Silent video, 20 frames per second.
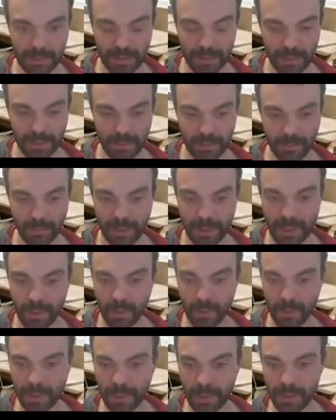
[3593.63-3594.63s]
We are now
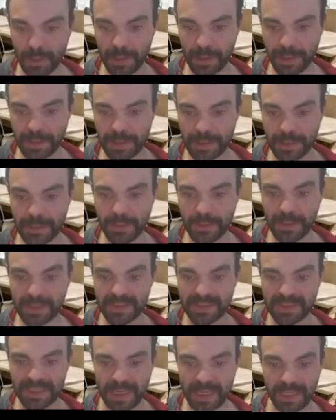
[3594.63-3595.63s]
looking at the
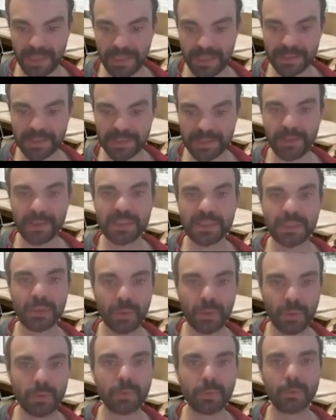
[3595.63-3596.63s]
size that this
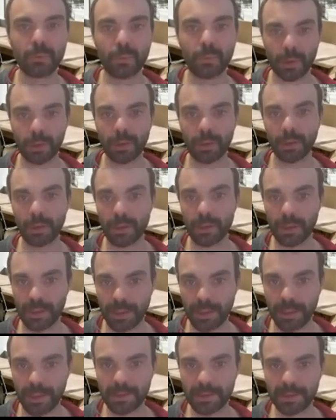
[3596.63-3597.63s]
new model
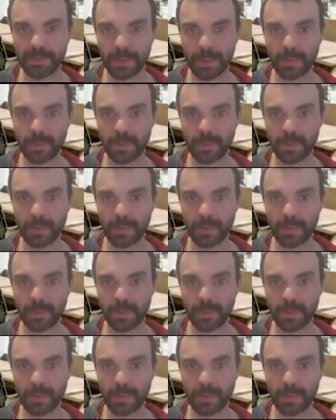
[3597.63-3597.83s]
has,